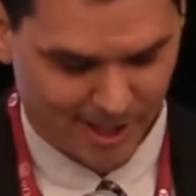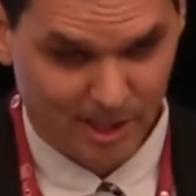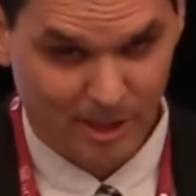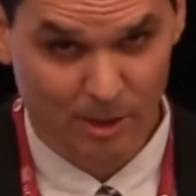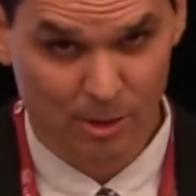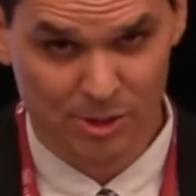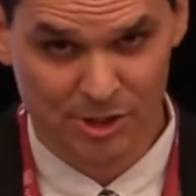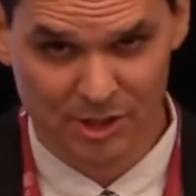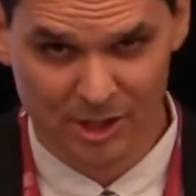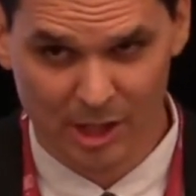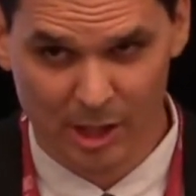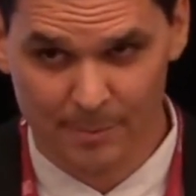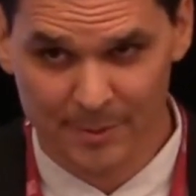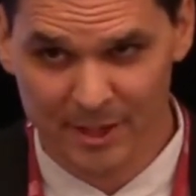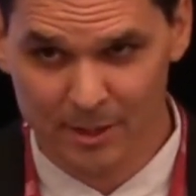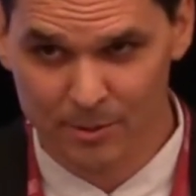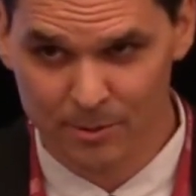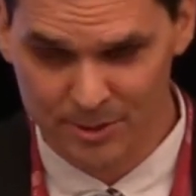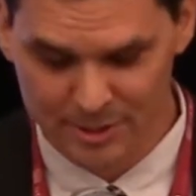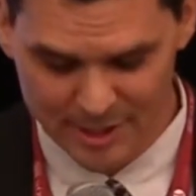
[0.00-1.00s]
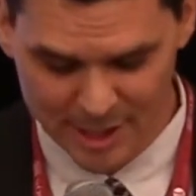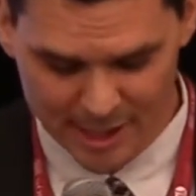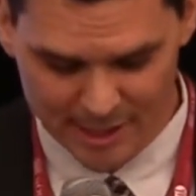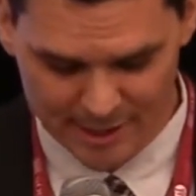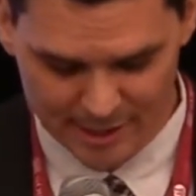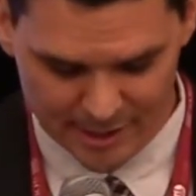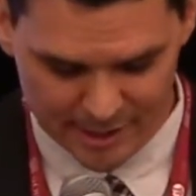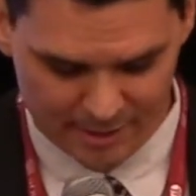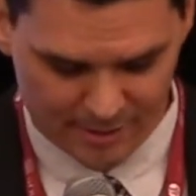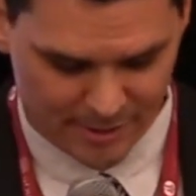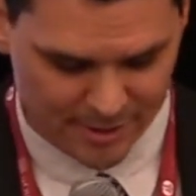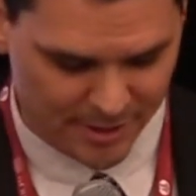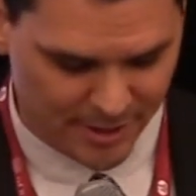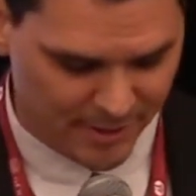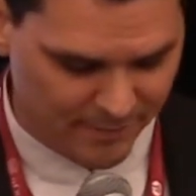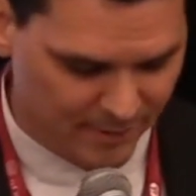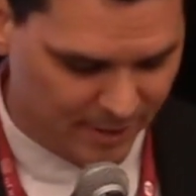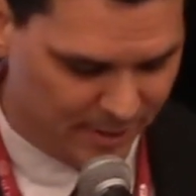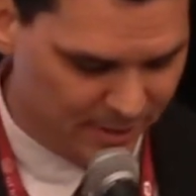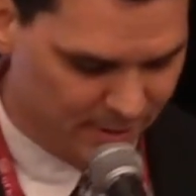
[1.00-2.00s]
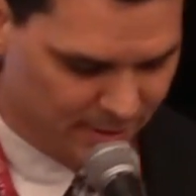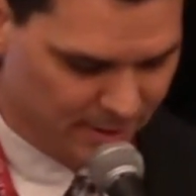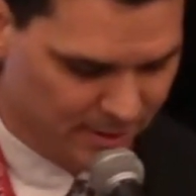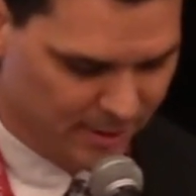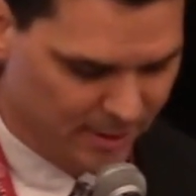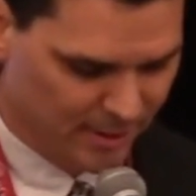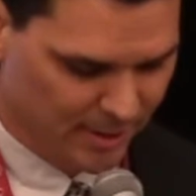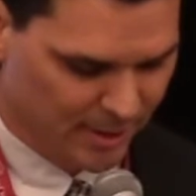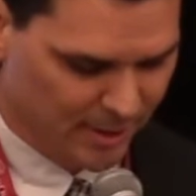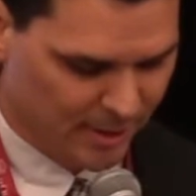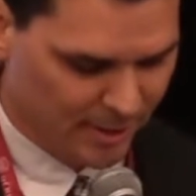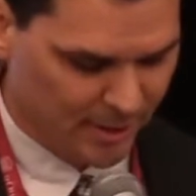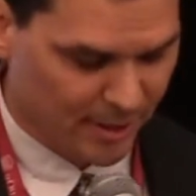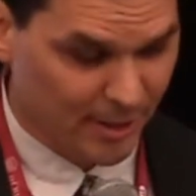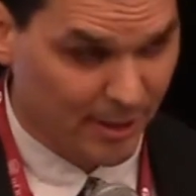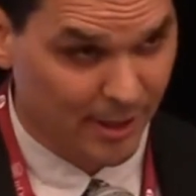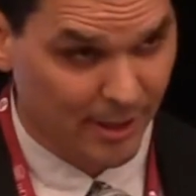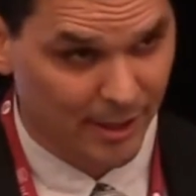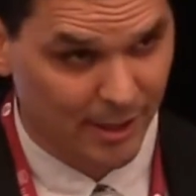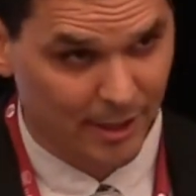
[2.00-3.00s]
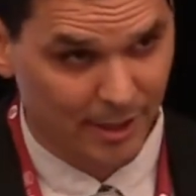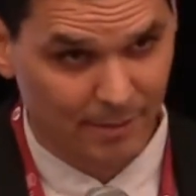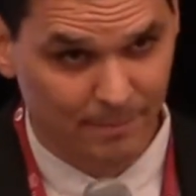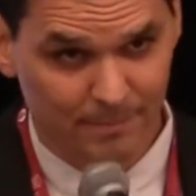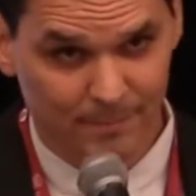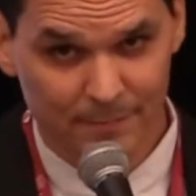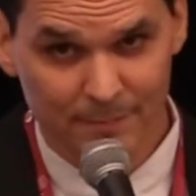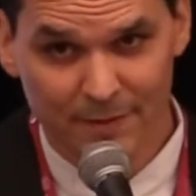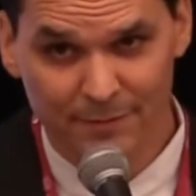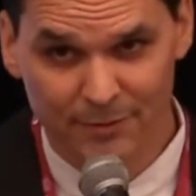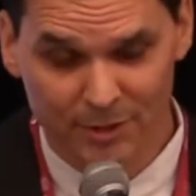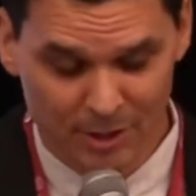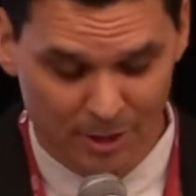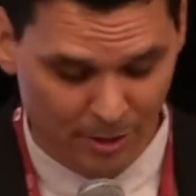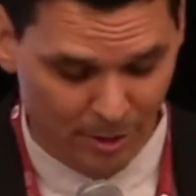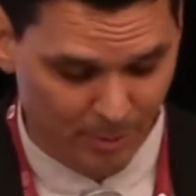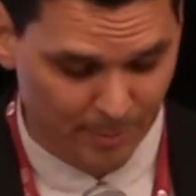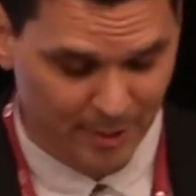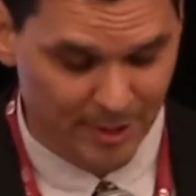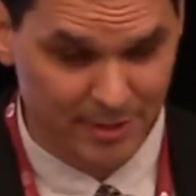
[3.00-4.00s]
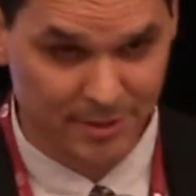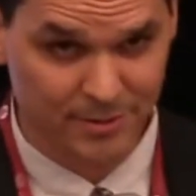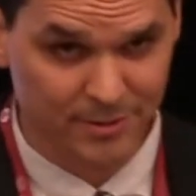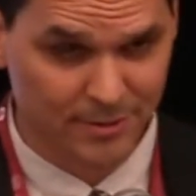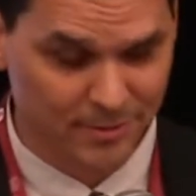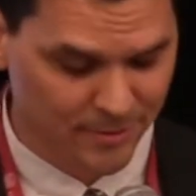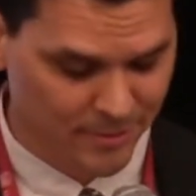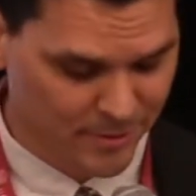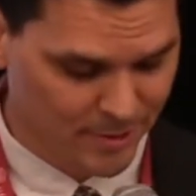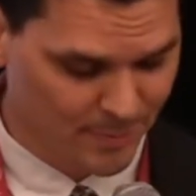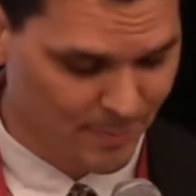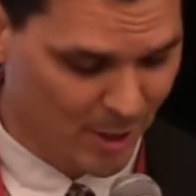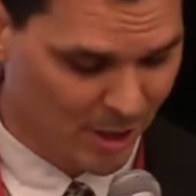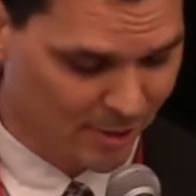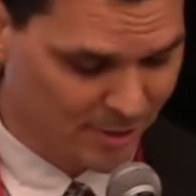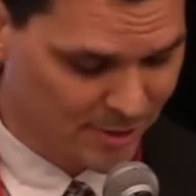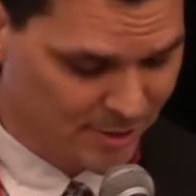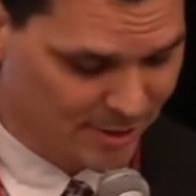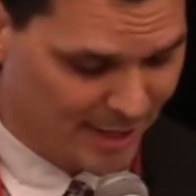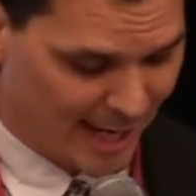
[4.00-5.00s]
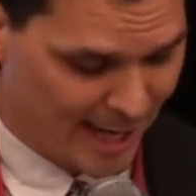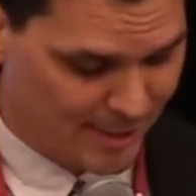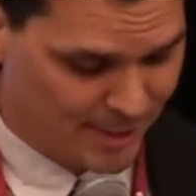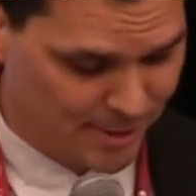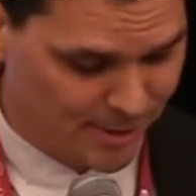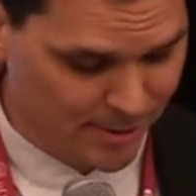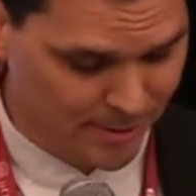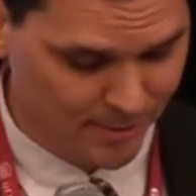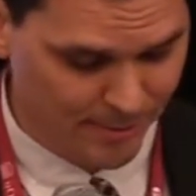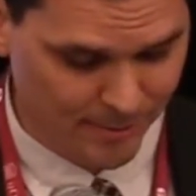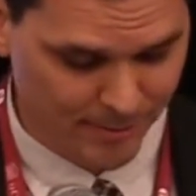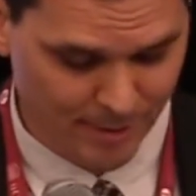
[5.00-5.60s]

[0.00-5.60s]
Coach Larmy, who's not here this evening, if you know him, he's small in stature,